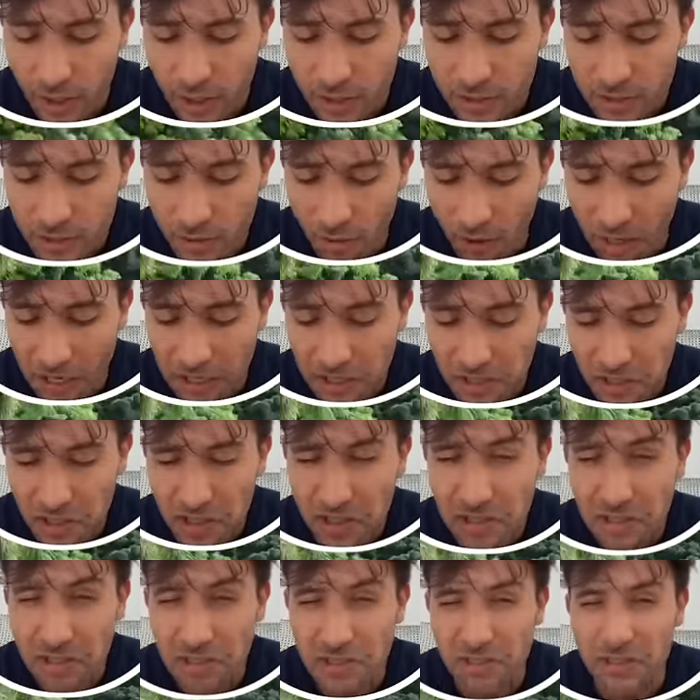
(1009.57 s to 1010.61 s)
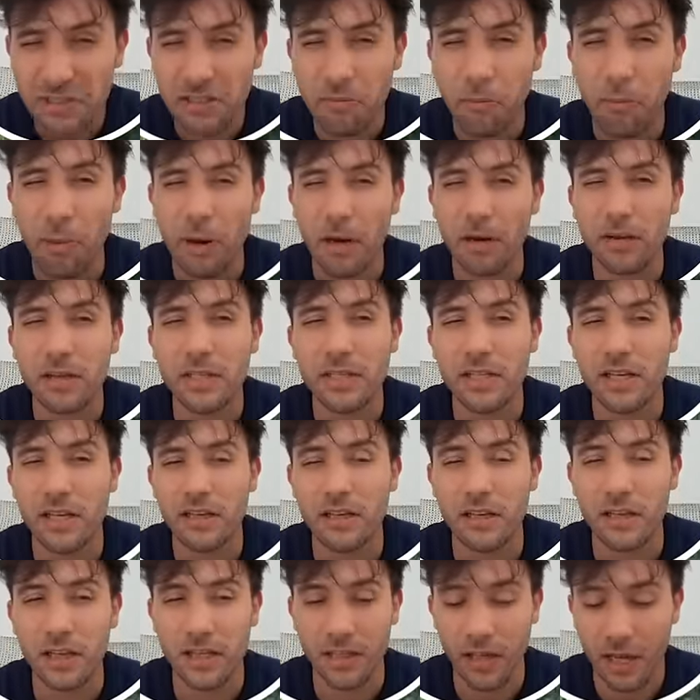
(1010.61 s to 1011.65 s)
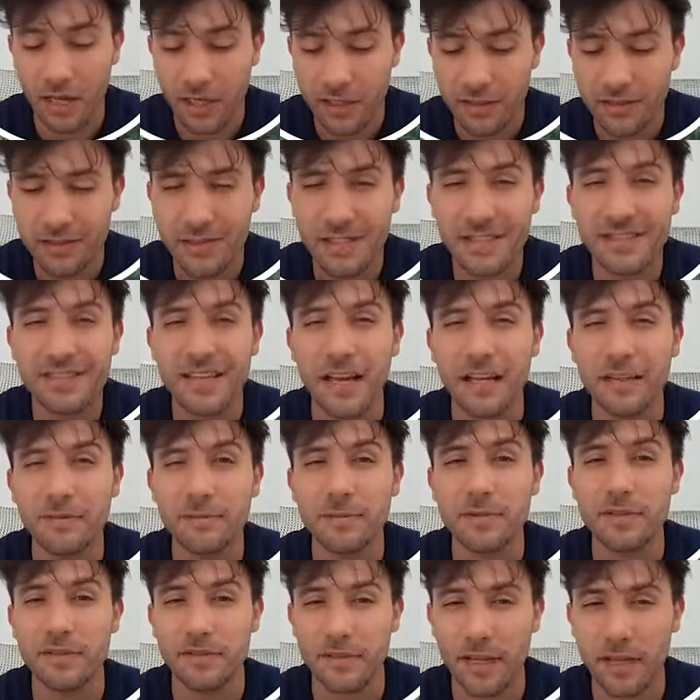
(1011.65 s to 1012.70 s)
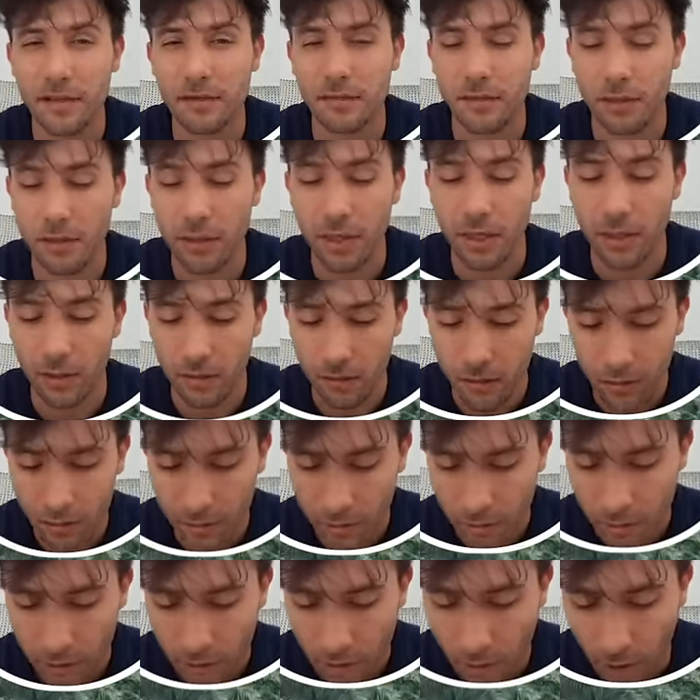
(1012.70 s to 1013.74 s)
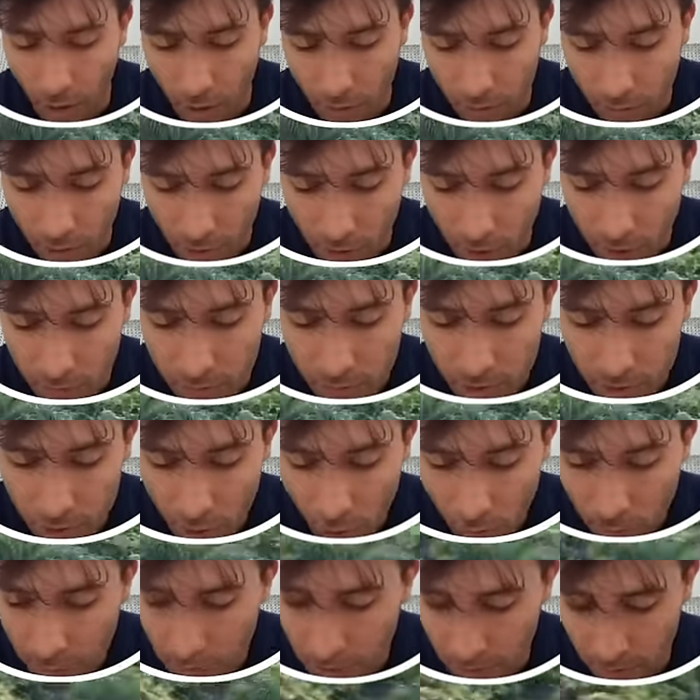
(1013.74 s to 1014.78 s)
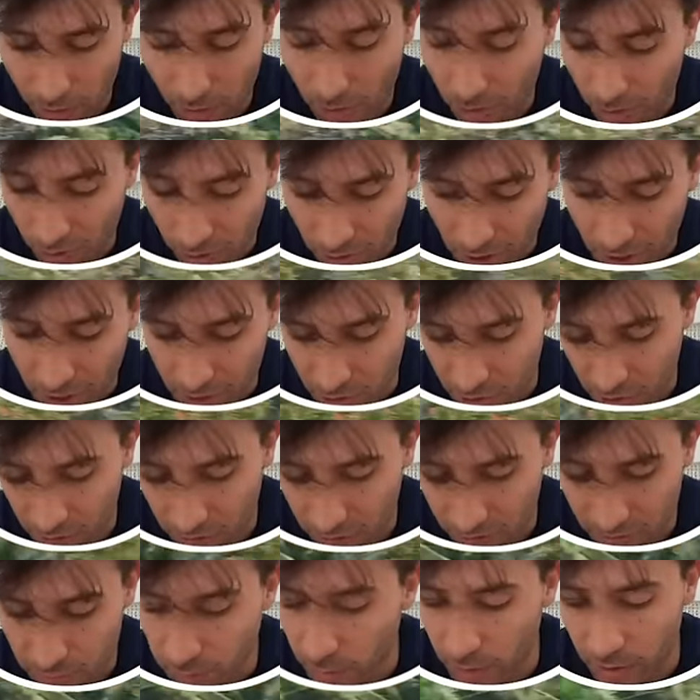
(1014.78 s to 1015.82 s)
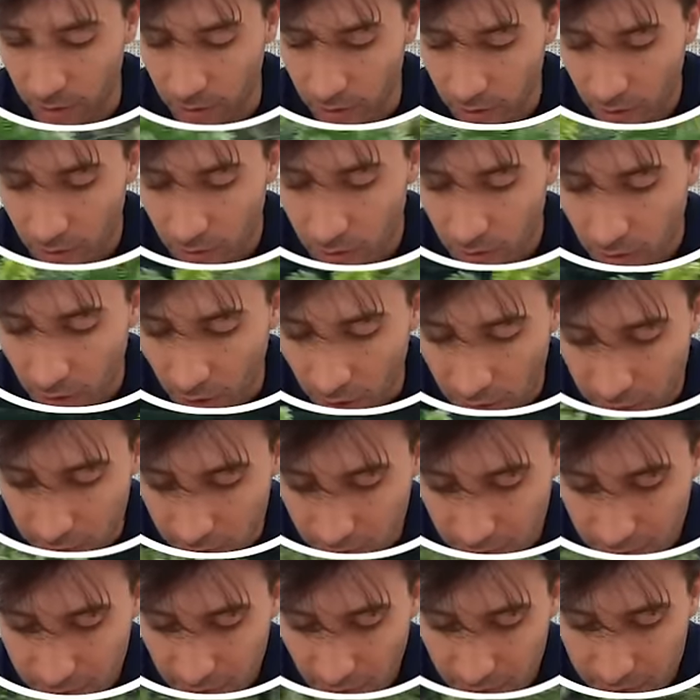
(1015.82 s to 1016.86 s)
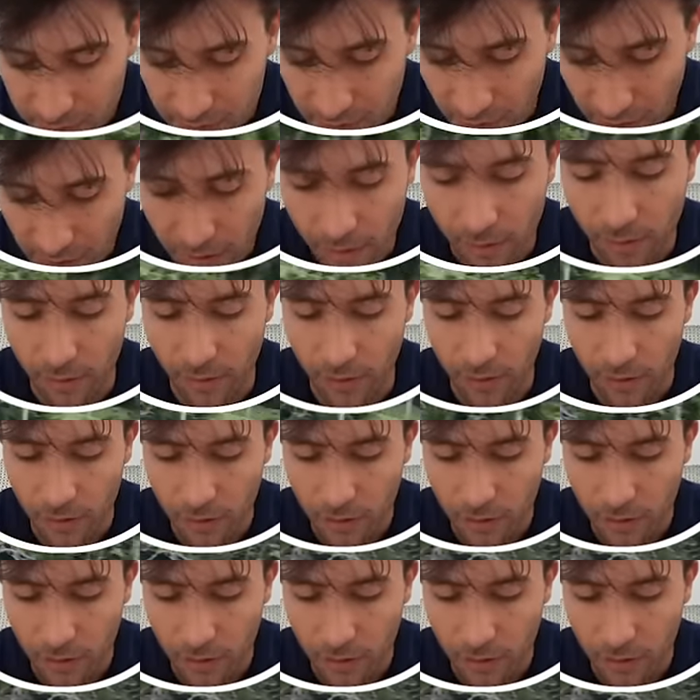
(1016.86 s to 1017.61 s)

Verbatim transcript: So I can literally barely, like I can see ten percent right now. Okay, I'm just hoping I don't crash at this point. I literally can't see anything.